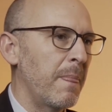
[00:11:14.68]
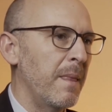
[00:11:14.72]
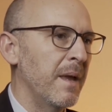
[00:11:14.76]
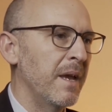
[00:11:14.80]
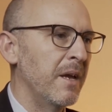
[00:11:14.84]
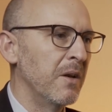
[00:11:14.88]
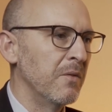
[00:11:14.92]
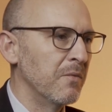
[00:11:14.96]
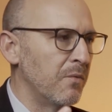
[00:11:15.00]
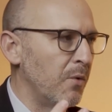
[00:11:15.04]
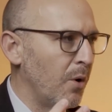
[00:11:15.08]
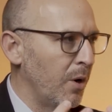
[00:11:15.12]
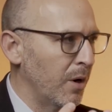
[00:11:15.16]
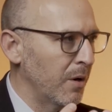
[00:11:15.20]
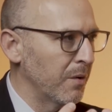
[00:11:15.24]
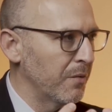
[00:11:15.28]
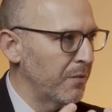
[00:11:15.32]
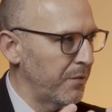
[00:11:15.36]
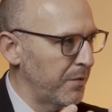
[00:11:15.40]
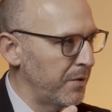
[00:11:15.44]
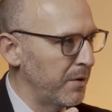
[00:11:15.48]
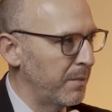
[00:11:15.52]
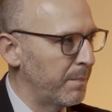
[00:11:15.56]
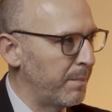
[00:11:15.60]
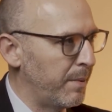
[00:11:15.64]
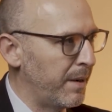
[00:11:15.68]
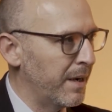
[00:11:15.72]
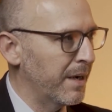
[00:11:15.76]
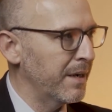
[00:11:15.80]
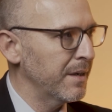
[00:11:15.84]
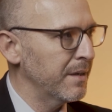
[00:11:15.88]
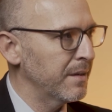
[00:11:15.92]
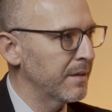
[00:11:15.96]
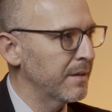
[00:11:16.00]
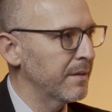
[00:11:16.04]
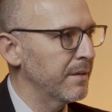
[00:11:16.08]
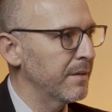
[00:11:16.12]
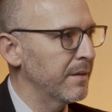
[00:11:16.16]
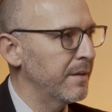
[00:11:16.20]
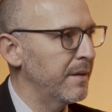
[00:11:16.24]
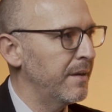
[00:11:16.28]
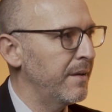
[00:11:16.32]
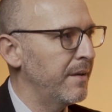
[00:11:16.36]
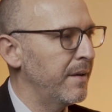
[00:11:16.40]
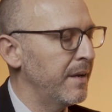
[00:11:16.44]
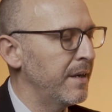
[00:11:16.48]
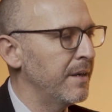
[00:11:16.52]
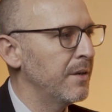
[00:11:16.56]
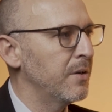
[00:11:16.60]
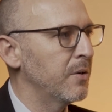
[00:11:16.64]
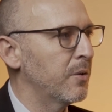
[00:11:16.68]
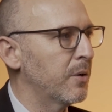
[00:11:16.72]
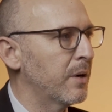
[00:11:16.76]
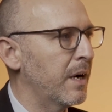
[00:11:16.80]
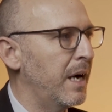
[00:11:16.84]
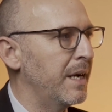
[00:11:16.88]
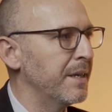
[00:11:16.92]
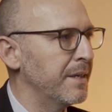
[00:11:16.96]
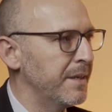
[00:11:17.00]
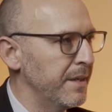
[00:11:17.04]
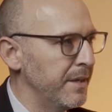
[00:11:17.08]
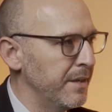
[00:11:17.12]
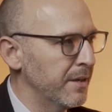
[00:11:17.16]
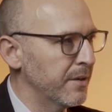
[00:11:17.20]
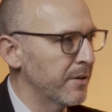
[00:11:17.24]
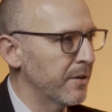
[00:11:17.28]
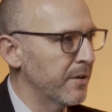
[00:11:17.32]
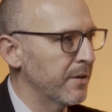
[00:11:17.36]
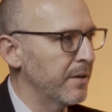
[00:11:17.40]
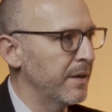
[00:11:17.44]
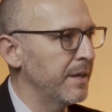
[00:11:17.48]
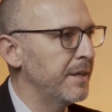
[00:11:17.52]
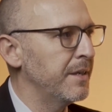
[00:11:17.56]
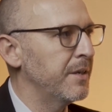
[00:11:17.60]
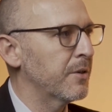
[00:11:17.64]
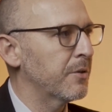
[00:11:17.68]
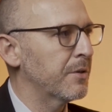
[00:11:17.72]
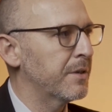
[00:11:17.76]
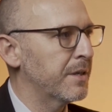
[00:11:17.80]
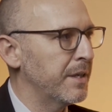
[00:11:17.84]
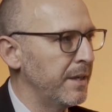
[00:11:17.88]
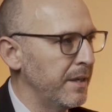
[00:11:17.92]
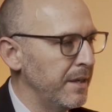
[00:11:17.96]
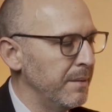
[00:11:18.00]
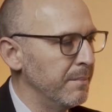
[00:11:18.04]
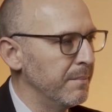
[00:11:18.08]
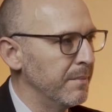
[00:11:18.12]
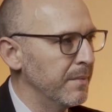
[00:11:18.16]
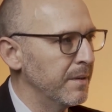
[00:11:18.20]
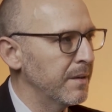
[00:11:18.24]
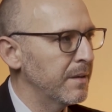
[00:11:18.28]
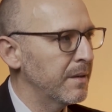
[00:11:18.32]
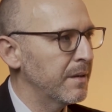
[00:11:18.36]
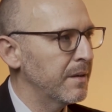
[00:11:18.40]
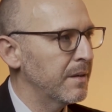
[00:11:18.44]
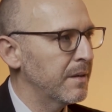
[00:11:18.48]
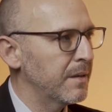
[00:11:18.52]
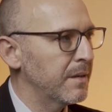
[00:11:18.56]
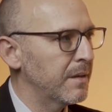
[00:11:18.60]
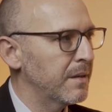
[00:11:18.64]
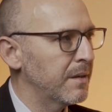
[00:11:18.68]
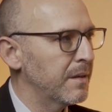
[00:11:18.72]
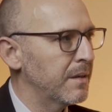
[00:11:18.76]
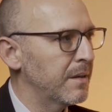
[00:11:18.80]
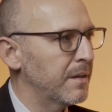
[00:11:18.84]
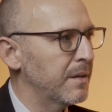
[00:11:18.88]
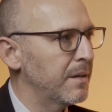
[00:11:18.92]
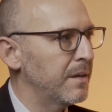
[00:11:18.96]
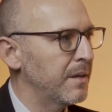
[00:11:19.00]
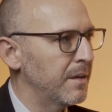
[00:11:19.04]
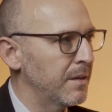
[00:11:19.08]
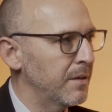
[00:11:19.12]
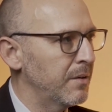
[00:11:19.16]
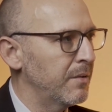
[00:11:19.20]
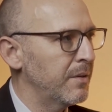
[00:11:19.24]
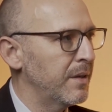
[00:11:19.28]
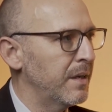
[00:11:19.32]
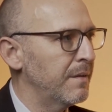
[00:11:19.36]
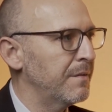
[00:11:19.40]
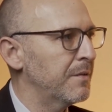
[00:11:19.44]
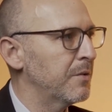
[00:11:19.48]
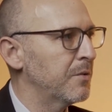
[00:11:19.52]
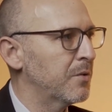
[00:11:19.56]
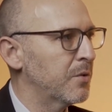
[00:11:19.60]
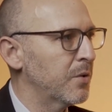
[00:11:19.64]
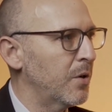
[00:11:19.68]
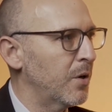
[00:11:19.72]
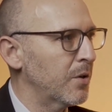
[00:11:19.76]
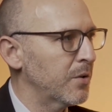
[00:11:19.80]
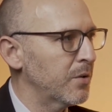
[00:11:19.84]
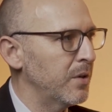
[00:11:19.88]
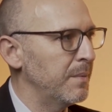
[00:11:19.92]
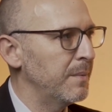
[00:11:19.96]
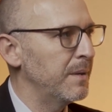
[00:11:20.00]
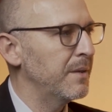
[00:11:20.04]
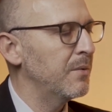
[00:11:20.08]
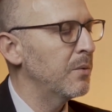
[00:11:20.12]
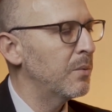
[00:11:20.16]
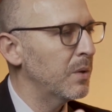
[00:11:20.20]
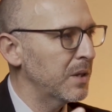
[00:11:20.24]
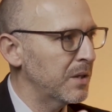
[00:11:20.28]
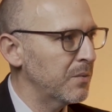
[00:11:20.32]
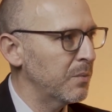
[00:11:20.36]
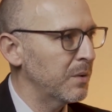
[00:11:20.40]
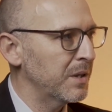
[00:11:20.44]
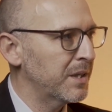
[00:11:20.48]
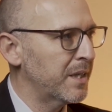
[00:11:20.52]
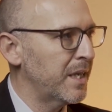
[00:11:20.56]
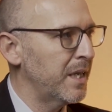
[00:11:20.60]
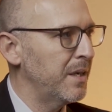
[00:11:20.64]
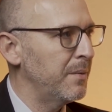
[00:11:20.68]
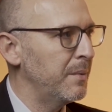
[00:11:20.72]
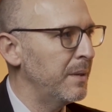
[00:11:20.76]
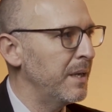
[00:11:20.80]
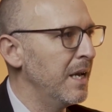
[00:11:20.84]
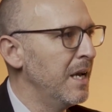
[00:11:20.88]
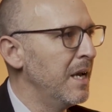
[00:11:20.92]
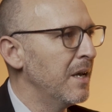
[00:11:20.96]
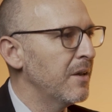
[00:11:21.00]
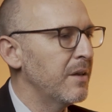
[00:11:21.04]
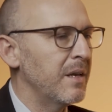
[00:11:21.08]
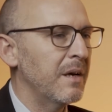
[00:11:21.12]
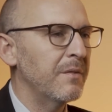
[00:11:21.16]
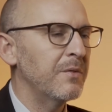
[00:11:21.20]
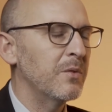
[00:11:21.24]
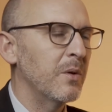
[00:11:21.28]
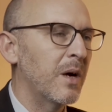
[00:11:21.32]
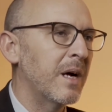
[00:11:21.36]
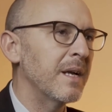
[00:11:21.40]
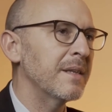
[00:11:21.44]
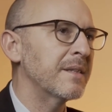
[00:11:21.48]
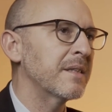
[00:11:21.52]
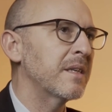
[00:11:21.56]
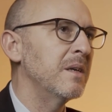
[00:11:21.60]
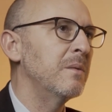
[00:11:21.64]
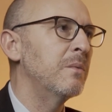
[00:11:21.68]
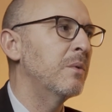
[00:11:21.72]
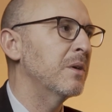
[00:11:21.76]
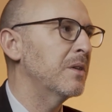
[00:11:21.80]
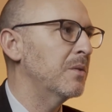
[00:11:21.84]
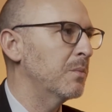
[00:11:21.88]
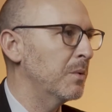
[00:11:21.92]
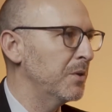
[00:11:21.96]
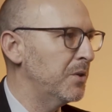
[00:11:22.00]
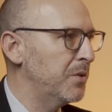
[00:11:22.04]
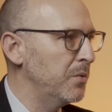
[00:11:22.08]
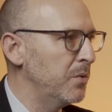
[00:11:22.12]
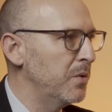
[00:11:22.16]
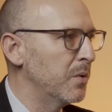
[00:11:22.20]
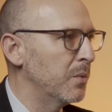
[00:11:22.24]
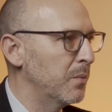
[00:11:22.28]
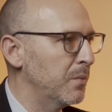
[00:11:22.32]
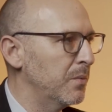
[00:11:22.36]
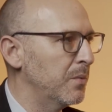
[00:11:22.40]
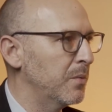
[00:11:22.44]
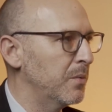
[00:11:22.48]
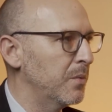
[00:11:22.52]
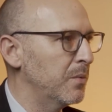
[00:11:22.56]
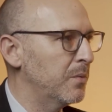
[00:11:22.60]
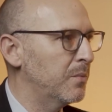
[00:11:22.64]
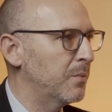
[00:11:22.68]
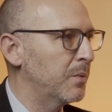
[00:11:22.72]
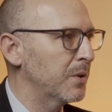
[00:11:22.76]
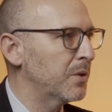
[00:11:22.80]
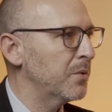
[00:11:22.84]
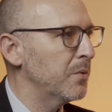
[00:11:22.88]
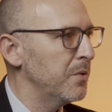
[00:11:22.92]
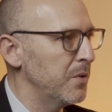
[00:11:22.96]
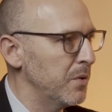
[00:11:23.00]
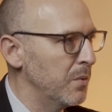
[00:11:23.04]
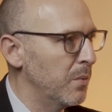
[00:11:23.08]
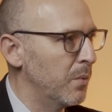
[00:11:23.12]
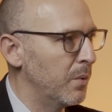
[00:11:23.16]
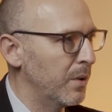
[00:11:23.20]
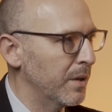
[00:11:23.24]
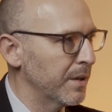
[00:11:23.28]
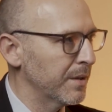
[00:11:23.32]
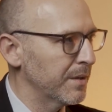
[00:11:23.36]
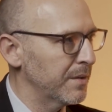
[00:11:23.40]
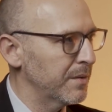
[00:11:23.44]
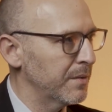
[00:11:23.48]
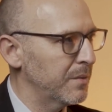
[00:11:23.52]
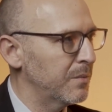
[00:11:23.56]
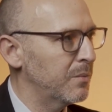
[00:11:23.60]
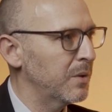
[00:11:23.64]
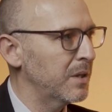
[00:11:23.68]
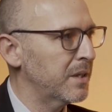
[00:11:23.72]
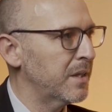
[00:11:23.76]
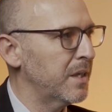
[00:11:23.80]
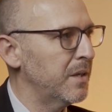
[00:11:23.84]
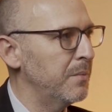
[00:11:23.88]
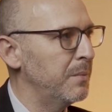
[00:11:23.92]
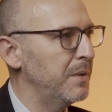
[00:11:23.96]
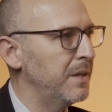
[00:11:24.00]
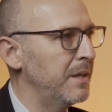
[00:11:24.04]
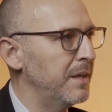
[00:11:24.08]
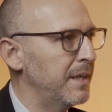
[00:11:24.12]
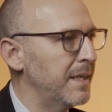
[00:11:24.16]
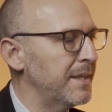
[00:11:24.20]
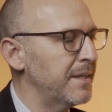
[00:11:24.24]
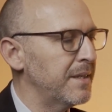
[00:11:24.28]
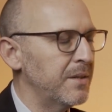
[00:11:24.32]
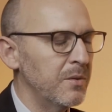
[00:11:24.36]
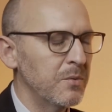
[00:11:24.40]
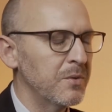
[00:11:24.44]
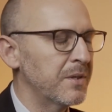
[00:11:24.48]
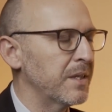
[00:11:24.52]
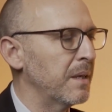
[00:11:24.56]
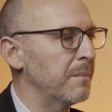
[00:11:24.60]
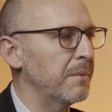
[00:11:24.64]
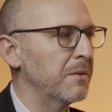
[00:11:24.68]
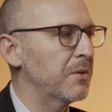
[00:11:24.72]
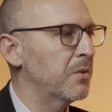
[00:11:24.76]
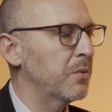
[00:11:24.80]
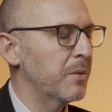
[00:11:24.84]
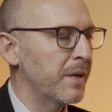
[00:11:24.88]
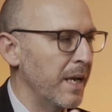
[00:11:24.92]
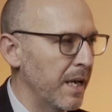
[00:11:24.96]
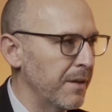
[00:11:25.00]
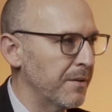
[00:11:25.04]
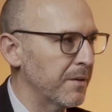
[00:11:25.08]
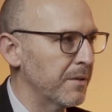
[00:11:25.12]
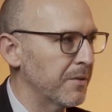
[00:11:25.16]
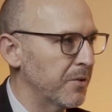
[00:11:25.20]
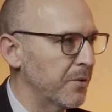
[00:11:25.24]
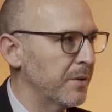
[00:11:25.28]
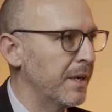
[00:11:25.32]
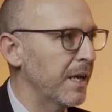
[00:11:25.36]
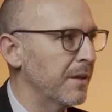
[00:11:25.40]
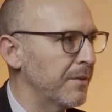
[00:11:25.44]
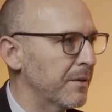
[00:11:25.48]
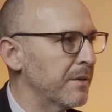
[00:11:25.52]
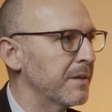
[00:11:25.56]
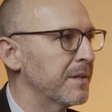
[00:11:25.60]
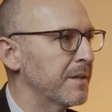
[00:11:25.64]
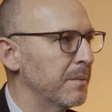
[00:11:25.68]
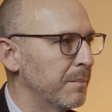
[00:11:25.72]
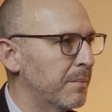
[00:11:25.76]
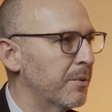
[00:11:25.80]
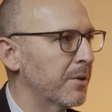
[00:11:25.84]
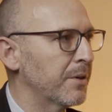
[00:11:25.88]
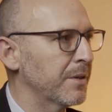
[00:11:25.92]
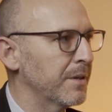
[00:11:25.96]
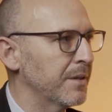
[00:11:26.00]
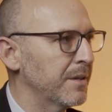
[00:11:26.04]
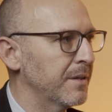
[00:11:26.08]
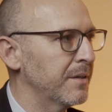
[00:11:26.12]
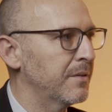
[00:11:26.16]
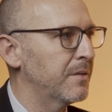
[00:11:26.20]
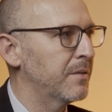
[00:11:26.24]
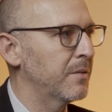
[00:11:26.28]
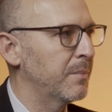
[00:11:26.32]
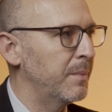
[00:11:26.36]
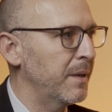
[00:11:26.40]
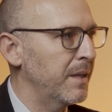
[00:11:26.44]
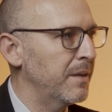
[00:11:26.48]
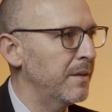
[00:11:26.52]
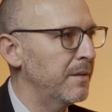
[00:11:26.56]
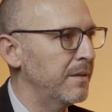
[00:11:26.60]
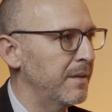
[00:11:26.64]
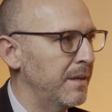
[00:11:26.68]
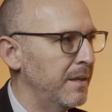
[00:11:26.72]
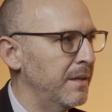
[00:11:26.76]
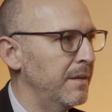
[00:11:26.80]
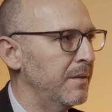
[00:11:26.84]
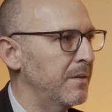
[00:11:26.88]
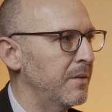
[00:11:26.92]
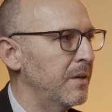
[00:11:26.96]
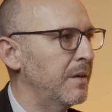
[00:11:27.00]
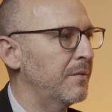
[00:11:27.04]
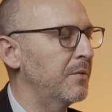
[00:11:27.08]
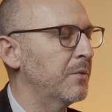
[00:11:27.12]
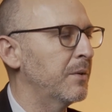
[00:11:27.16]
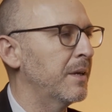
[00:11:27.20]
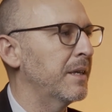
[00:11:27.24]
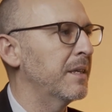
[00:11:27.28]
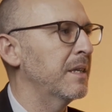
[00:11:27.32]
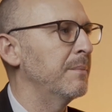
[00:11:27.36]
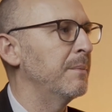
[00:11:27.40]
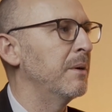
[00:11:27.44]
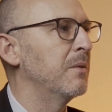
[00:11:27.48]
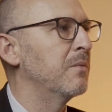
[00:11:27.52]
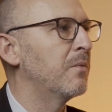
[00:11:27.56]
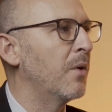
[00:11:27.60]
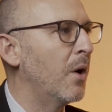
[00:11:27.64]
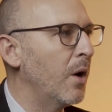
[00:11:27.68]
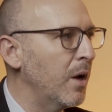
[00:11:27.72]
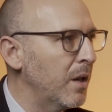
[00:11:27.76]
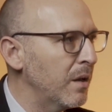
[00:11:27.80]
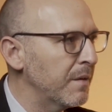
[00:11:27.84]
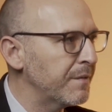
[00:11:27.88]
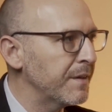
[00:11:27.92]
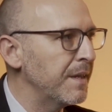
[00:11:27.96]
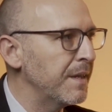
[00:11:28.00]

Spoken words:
involve your partner in your idea, in your team. You have to talk to him. What can we? You have to ask him what do you want? What can we? Let's do something together. Together is important. You have to get him involved.